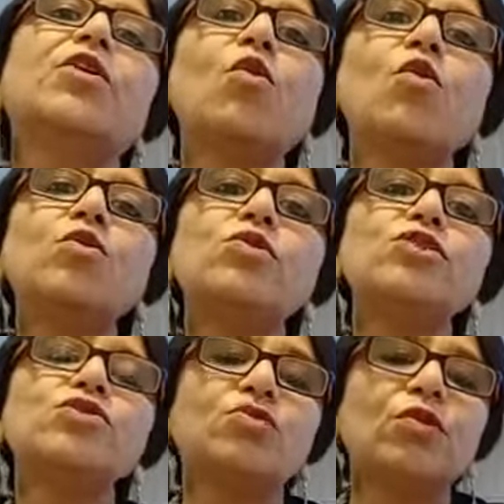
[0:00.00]

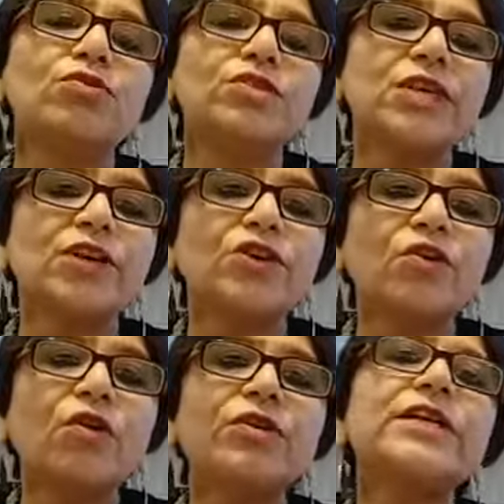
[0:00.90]
goals or take
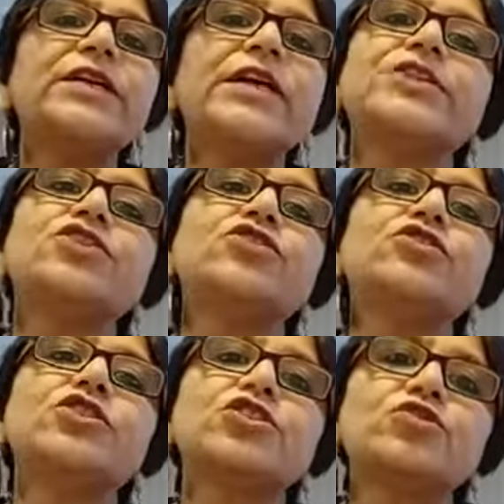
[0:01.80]
your
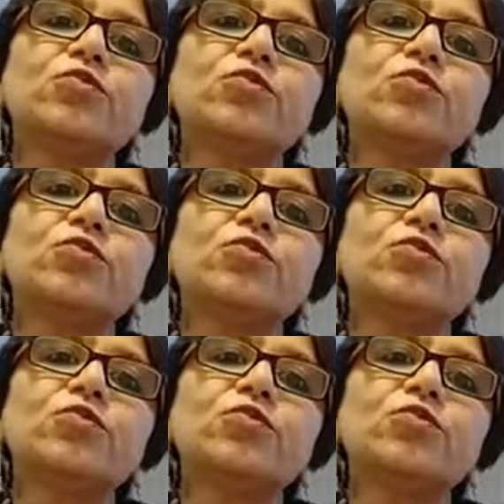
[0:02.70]
intentions